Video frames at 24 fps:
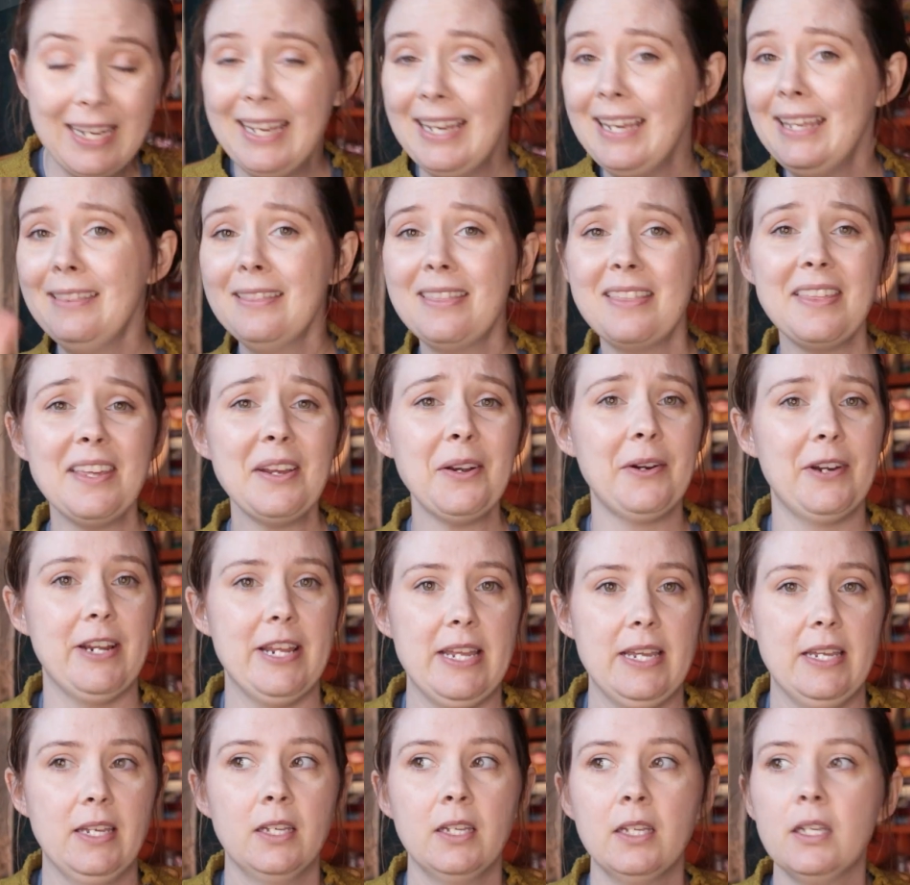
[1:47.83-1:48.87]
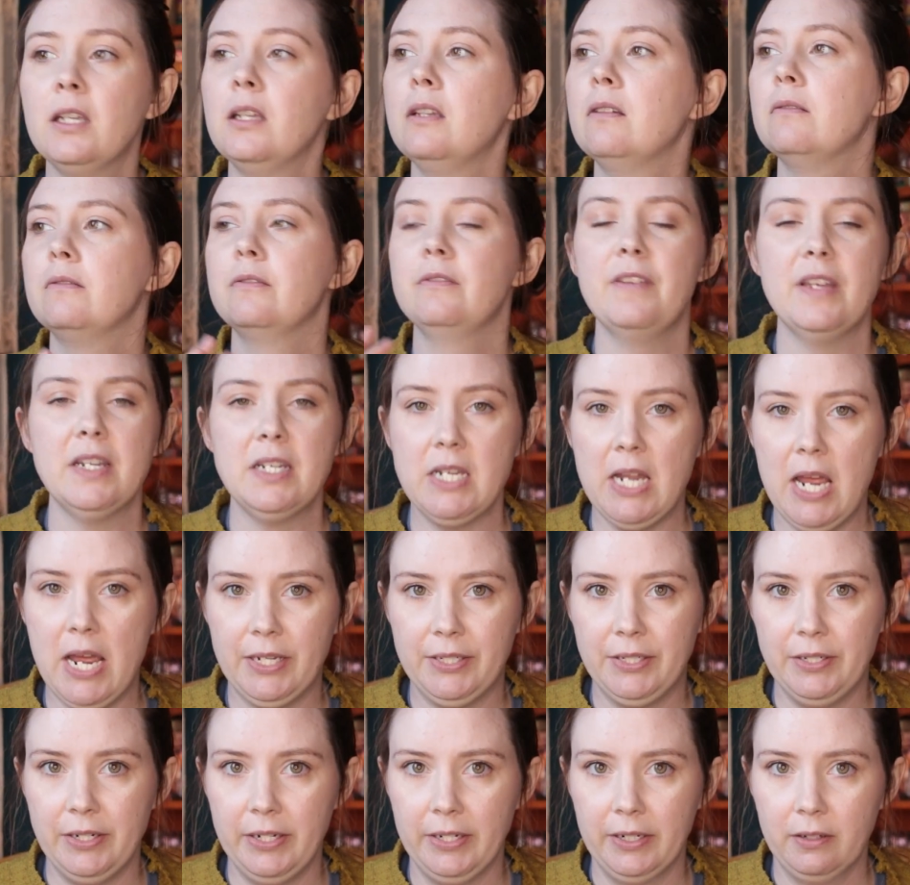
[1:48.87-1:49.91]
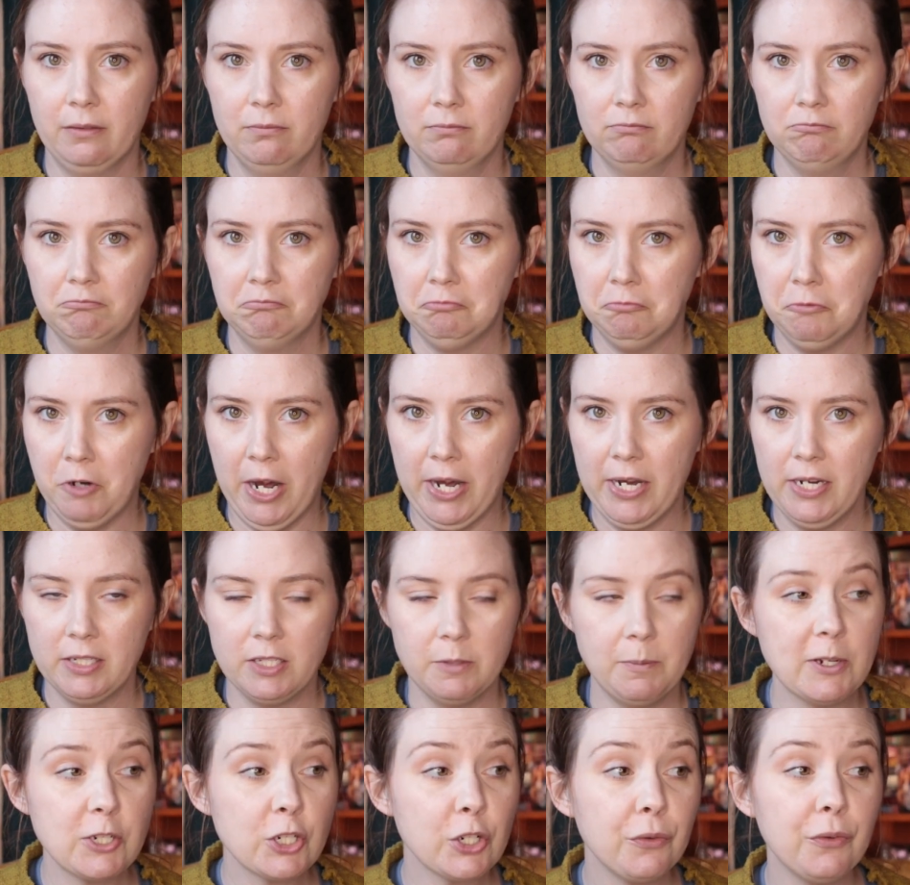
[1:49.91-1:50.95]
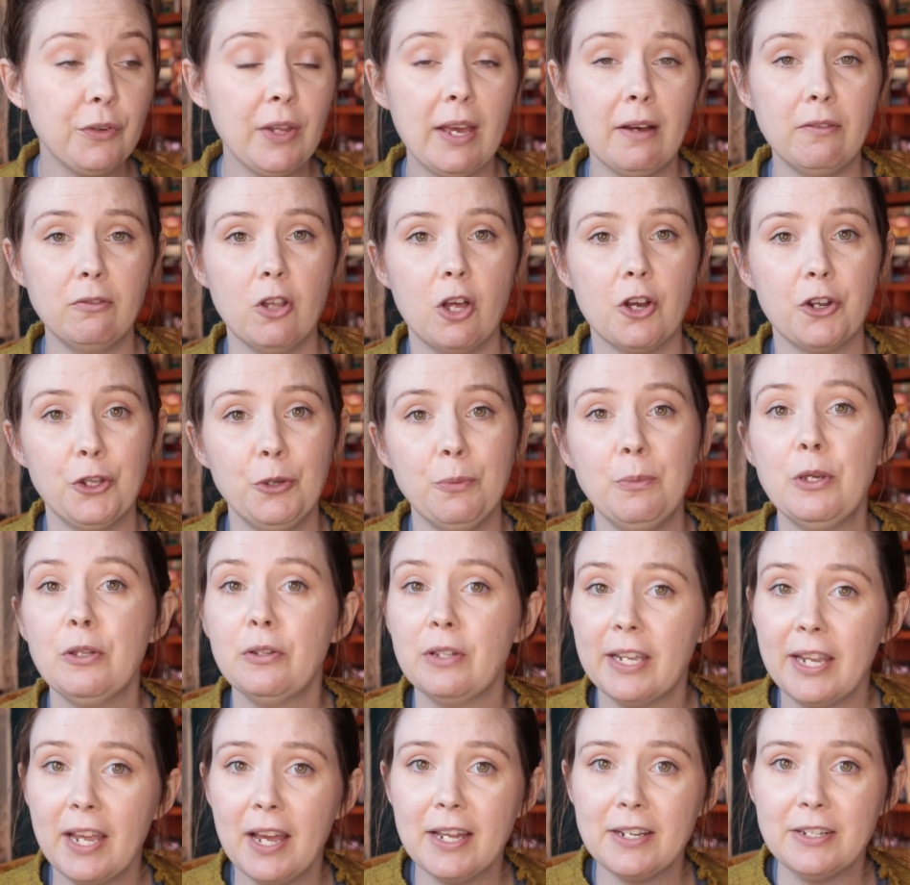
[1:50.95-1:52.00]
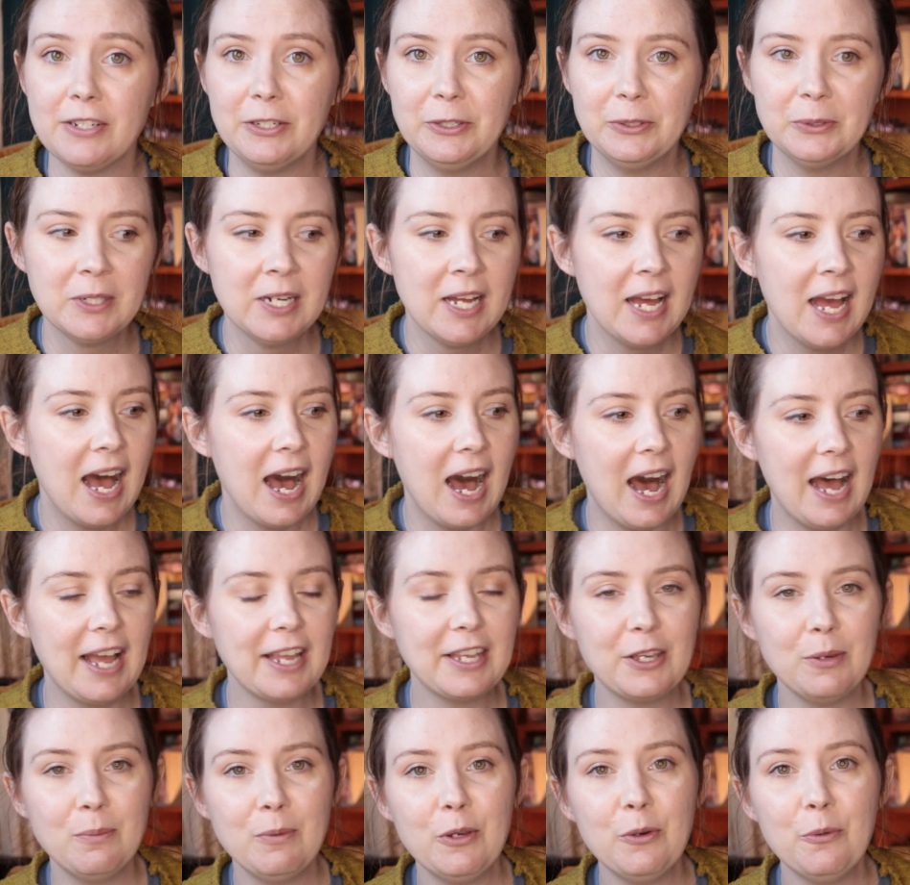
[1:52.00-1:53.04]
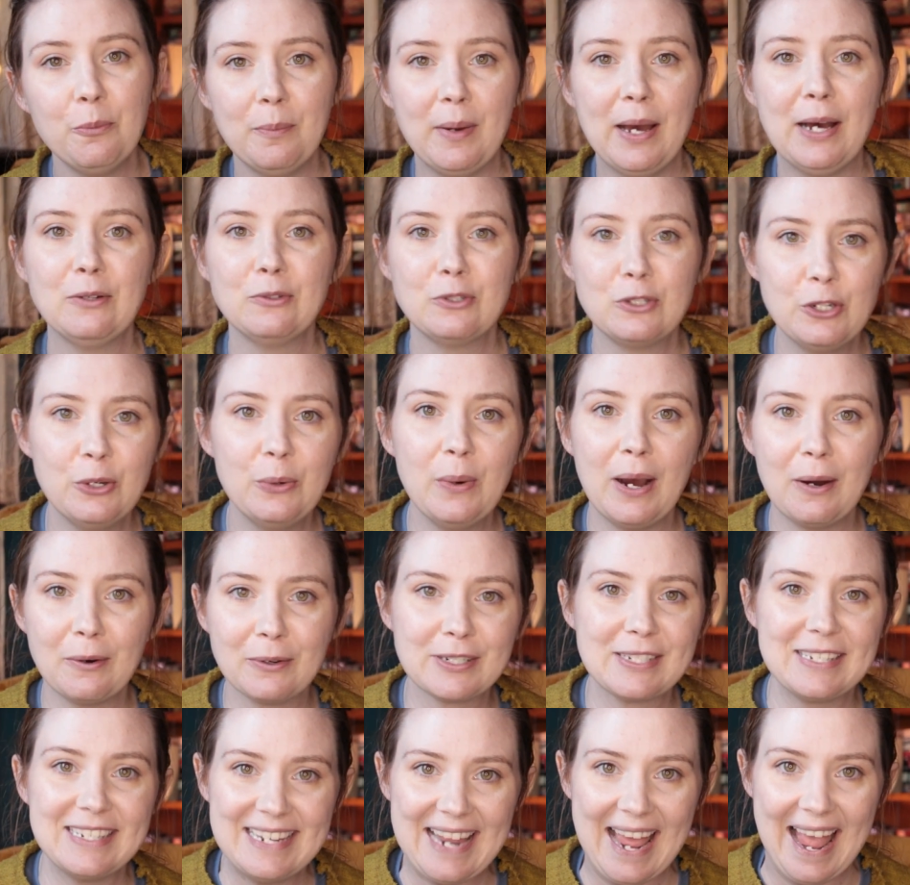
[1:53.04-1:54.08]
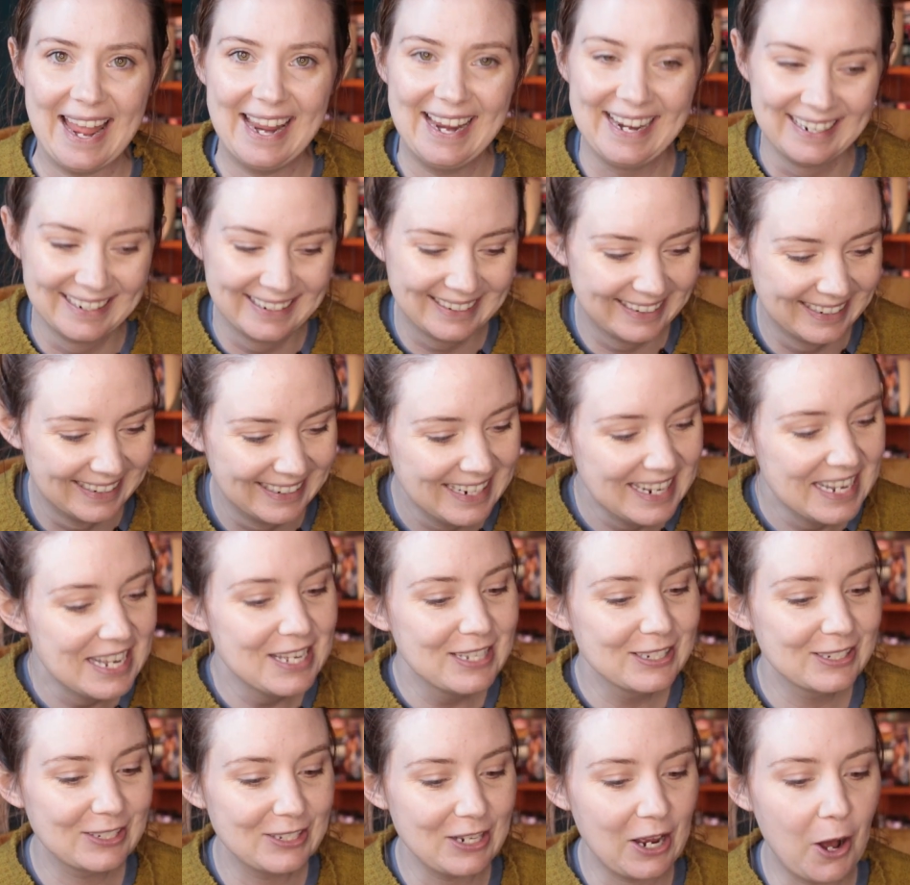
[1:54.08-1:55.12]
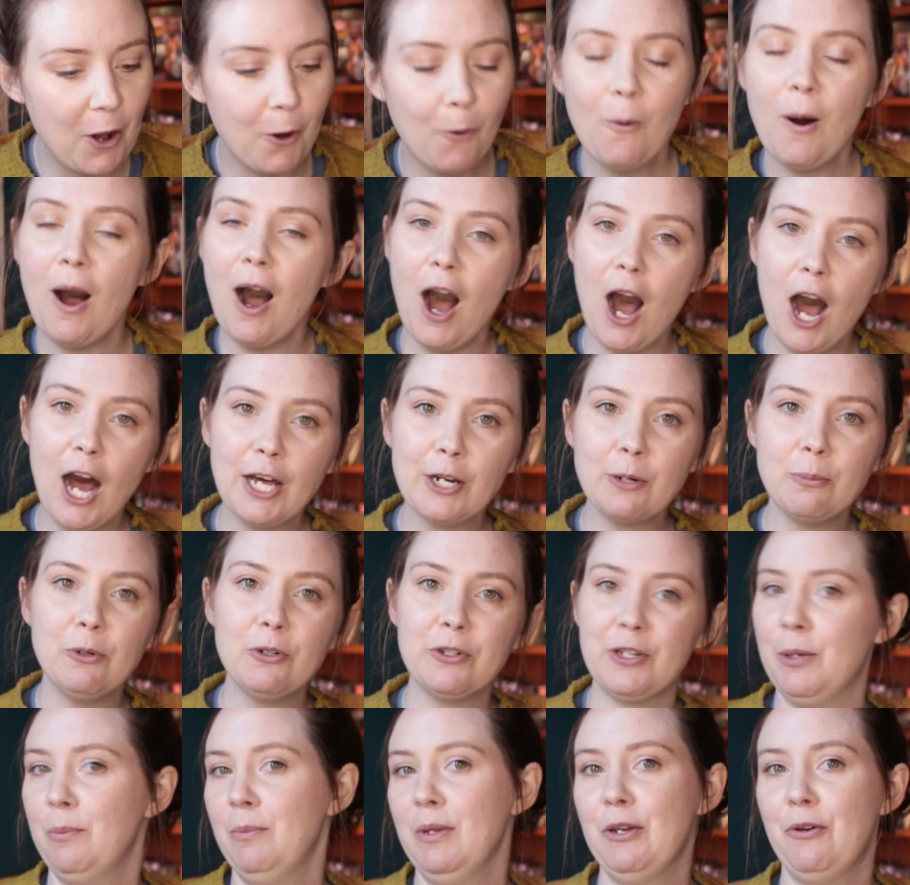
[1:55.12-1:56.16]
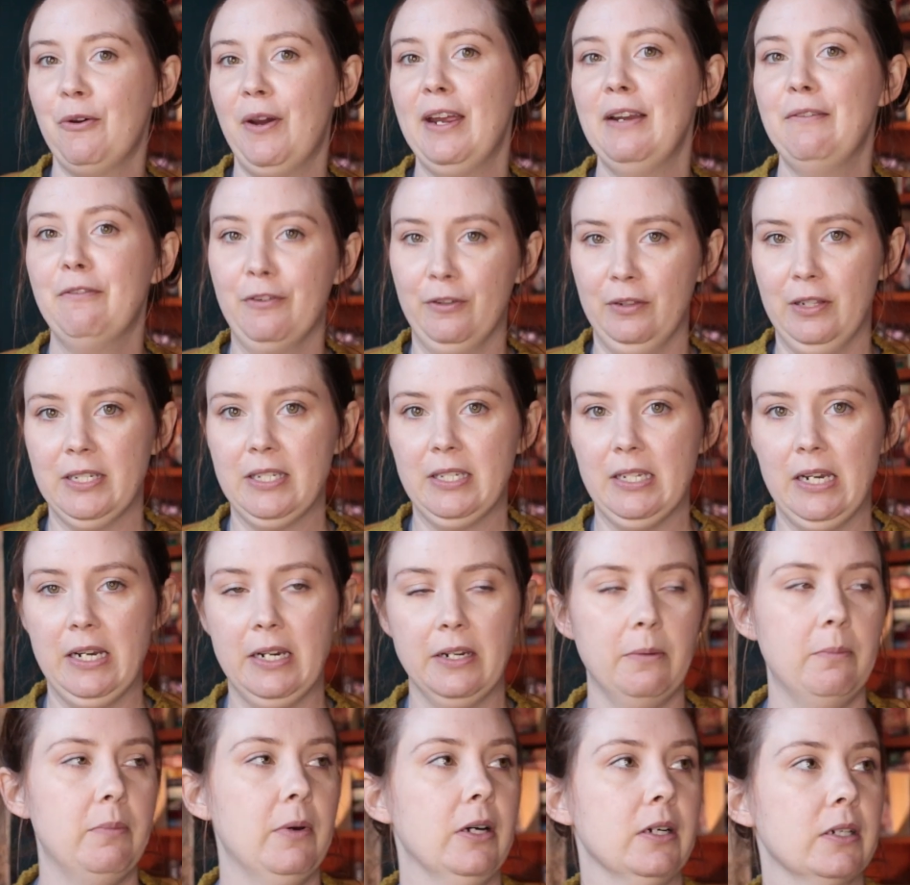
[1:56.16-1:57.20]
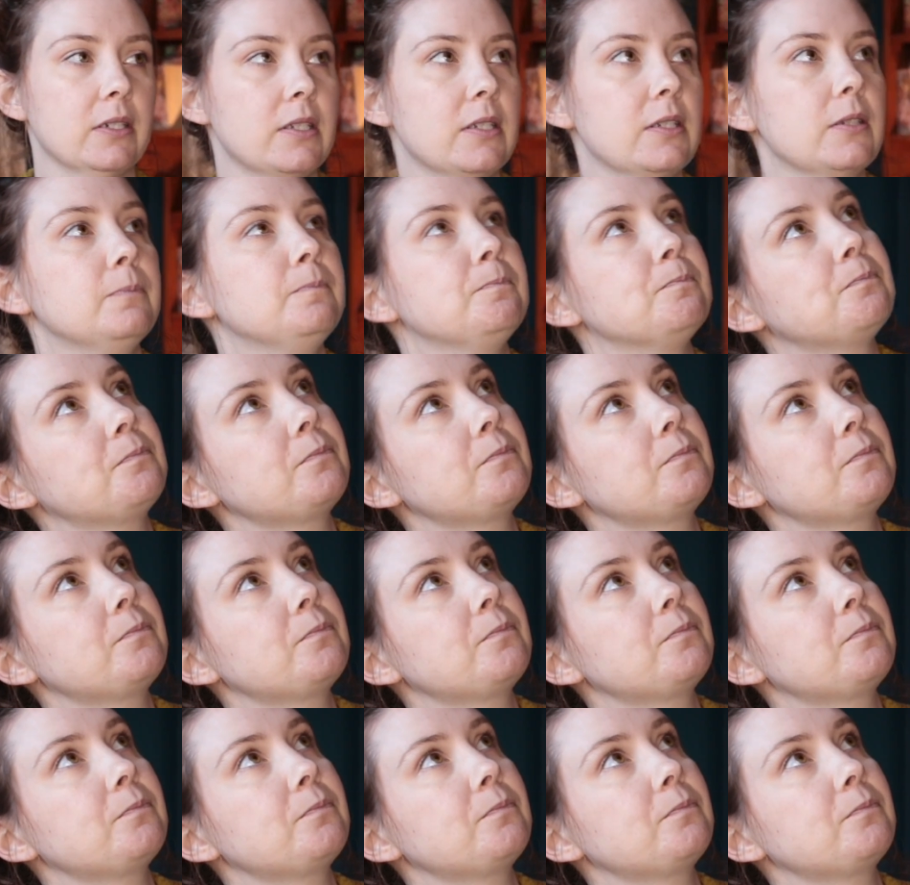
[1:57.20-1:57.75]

In theory, fantastic, right? Especially if you have a long commute like I do. I commute about 2 hours a day. So Audible can be great for listening to books.